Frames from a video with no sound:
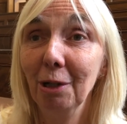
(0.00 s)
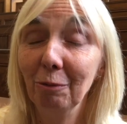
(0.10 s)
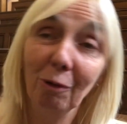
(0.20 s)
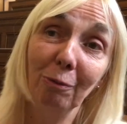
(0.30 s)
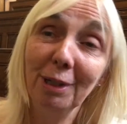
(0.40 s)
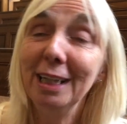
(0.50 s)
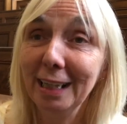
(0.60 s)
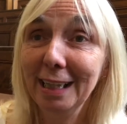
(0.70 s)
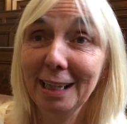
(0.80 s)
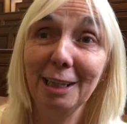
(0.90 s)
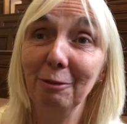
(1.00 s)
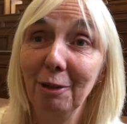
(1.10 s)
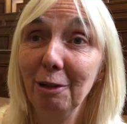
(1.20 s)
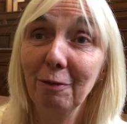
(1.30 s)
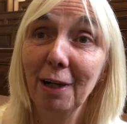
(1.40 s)
what we think is the
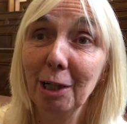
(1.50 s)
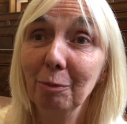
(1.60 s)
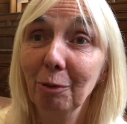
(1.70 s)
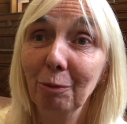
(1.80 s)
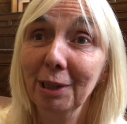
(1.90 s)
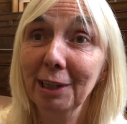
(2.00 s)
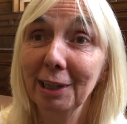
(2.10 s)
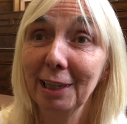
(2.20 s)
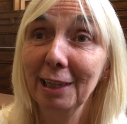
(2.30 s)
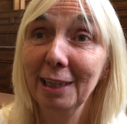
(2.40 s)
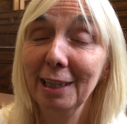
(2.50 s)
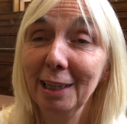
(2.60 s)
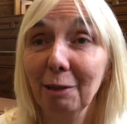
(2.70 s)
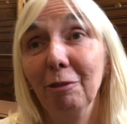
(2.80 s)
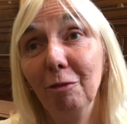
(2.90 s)
very valuable work
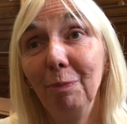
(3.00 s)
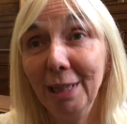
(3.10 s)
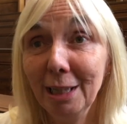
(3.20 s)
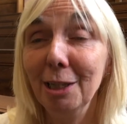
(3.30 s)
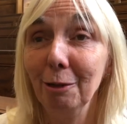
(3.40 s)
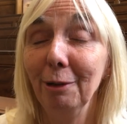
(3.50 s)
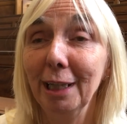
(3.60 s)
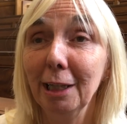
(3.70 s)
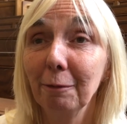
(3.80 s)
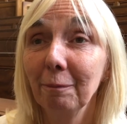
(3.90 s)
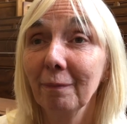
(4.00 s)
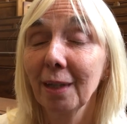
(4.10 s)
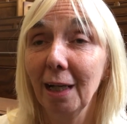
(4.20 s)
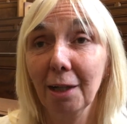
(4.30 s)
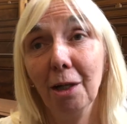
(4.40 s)
that we've been doing,
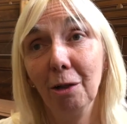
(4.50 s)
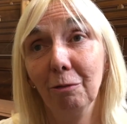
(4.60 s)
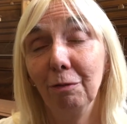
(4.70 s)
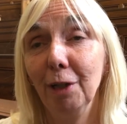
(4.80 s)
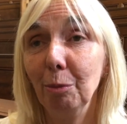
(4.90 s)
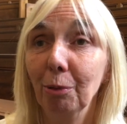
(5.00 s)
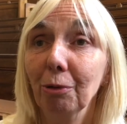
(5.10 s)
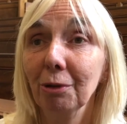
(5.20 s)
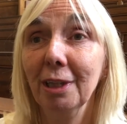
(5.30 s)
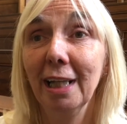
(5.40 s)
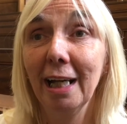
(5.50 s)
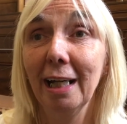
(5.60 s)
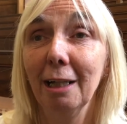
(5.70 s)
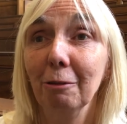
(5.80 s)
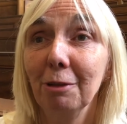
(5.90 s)
and hopefully broaden that
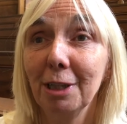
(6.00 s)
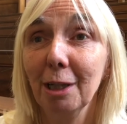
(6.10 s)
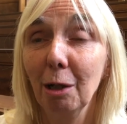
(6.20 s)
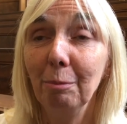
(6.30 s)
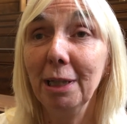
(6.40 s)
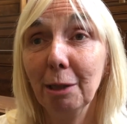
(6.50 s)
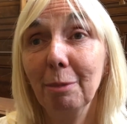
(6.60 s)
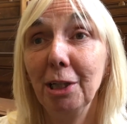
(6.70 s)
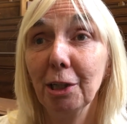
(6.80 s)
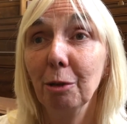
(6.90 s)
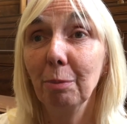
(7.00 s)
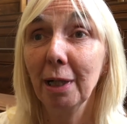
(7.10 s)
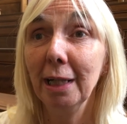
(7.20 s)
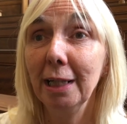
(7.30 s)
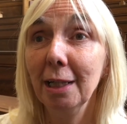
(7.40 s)
out and be commissioned by